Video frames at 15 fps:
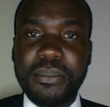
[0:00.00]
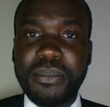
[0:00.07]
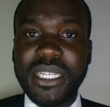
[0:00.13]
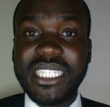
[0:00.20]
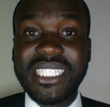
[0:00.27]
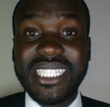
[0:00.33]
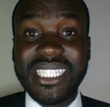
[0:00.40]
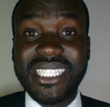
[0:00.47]

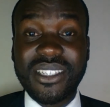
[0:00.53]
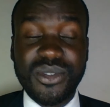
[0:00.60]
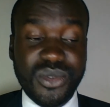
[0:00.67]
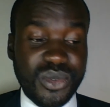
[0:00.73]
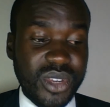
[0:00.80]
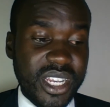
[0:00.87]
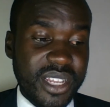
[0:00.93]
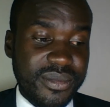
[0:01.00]
Please, this
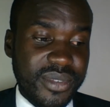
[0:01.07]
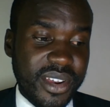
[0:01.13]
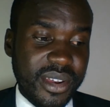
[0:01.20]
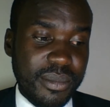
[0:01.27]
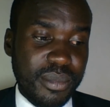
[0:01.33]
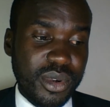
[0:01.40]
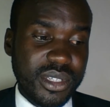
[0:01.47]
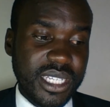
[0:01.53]
is really very
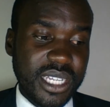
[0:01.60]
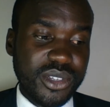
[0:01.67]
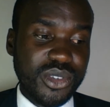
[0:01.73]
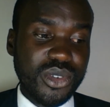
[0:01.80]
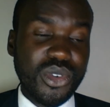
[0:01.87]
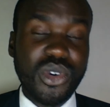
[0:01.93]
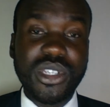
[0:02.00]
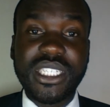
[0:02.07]
important to
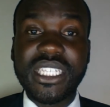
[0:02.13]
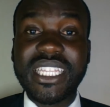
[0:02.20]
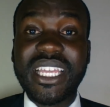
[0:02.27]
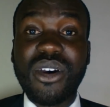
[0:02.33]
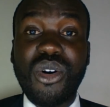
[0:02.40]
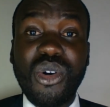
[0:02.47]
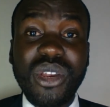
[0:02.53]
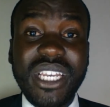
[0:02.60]
note.
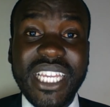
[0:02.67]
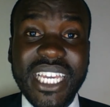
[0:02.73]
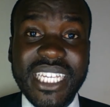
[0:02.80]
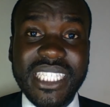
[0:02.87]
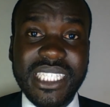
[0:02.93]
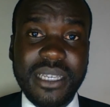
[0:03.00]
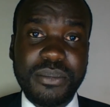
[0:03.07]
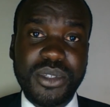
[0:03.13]
The only
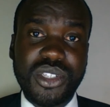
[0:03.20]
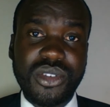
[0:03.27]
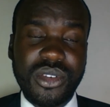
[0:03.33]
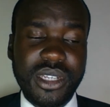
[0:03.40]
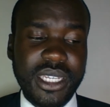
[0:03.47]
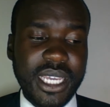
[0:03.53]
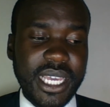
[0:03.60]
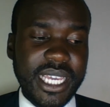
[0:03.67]

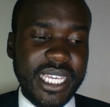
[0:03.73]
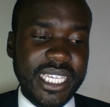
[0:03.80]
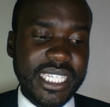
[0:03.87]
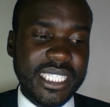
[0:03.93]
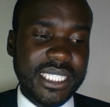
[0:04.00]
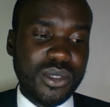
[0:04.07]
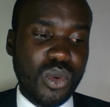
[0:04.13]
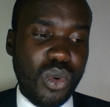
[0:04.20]
exception
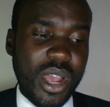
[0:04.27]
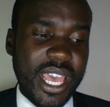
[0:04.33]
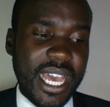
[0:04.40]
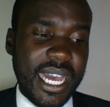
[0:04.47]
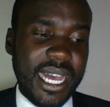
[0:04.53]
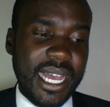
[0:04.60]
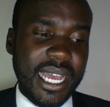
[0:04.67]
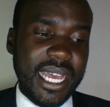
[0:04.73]
is
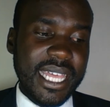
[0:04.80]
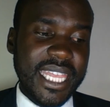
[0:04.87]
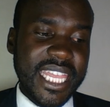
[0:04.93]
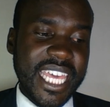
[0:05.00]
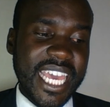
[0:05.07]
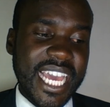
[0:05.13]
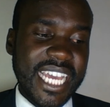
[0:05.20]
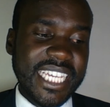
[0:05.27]
where
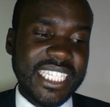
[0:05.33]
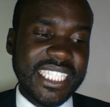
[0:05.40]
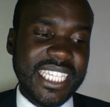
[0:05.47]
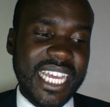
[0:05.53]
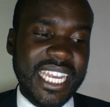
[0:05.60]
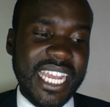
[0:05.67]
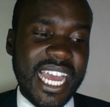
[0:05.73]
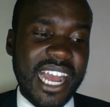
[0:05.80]
there is
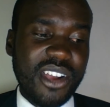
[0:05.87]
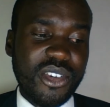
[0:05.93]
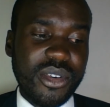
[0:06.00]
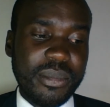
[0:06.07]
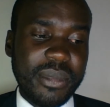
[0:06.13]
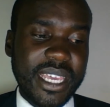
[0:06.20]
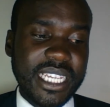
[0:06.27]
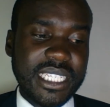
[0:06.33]
an
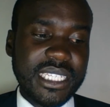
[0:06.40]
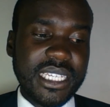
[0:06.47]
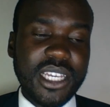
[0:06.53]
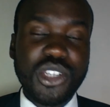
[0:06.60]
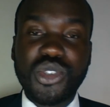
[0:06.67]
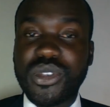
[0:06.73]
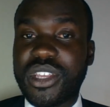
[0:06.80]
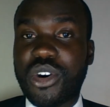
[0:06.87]
agreement
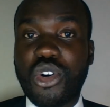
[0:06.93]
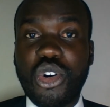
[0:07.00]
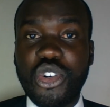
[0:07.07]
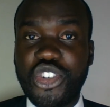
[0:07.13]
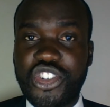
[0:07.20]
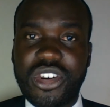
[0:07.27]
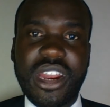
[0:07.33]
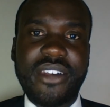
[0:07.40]
to the
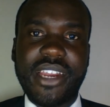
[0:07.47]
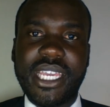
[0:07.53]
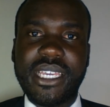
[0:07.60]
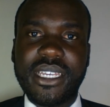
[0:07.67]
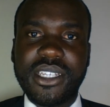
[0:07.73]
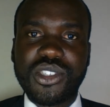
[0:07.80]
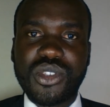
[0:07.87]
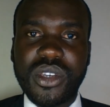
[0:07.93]
contrary.
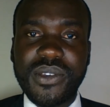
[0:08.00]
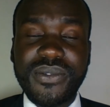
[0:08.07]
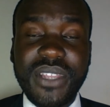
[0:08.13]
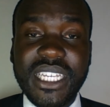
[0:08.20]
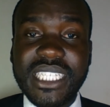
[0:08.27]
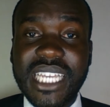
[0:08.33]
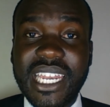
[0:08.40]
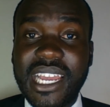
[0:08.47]
So if
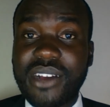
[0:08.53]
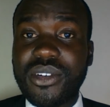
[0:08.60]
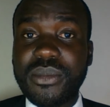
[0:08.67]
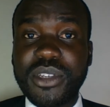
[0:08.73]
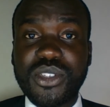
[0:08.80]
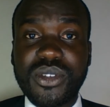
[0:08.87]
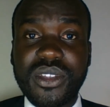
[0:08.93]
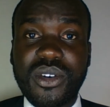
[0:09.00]
there is an
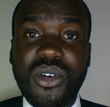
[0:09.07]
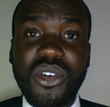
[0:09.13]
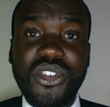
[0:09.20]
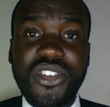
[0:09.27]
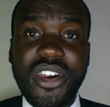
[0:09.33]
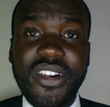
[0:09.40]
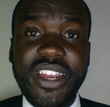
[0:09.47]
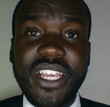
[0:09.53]
agreement to the
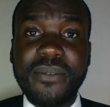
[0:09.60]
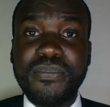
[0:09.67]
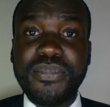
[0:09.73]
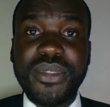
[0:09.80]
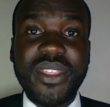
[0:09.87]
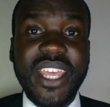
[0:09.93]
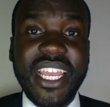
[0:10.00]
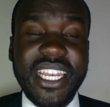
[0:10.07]
contrary,
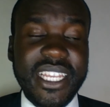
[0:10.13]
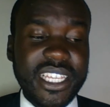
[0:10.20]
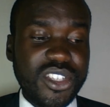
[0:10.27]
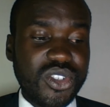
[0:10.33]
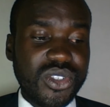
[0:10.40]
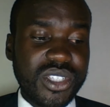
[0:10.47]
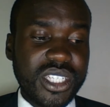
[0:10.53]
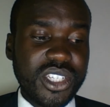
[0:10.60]
then the
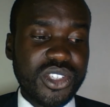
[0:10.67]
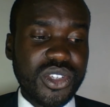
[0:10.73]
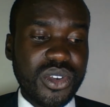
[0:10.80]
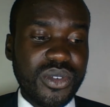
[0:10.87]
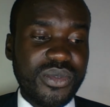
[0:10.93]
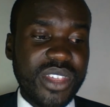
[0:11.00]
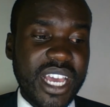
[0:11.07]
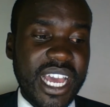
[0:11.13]
jurisdiction
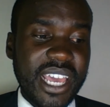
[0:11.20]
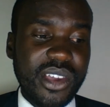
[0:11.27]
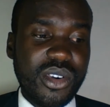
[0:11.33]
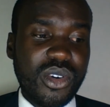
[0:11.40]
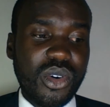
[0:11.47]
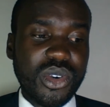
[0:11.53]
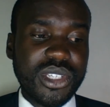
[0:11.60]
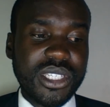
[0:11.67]
of the High
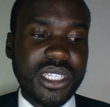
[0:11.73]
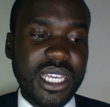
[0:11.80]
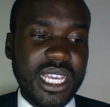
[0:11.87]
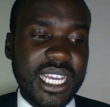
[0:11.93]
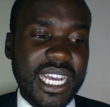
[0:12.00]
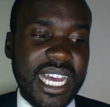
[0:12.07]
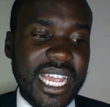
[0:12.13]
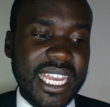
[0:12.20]
Court
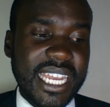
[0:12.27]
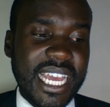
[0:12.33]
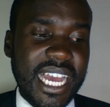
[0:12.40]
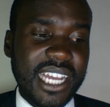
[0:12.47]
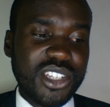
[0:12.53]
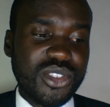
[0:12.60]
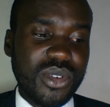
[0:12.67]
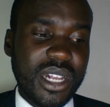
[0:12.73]
can
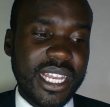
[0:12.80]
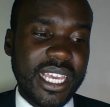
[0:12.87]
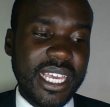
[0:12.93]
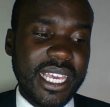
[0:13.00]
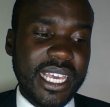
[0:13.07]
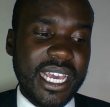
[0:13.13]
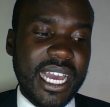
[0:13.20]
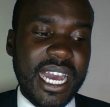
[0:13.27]
actually
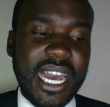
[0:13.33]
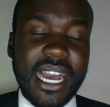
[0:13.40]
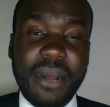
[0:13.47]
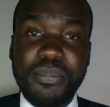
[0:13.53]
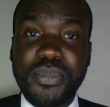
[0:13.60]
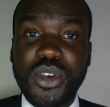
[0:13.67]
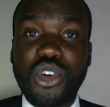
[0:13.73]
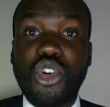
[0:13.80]

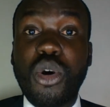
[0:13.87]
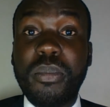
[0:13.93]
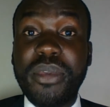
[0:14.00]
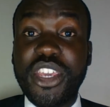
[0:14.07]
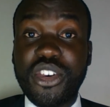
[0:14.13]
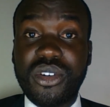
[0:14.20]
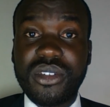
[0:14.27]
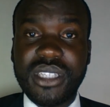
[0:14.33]
go
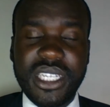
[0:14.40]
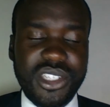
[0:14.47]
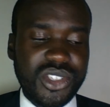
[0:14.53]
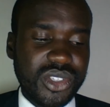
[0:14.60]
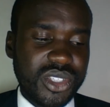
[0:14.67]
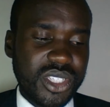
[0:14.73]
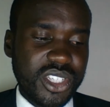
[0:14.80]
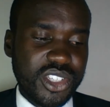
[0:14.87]
beyond the
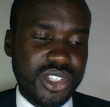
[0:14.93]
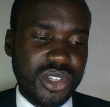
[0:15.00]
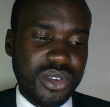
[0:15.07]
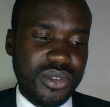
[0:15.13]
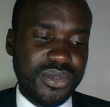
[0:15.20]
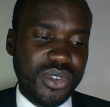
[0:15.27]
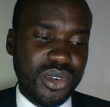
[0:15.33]
jurisdiction of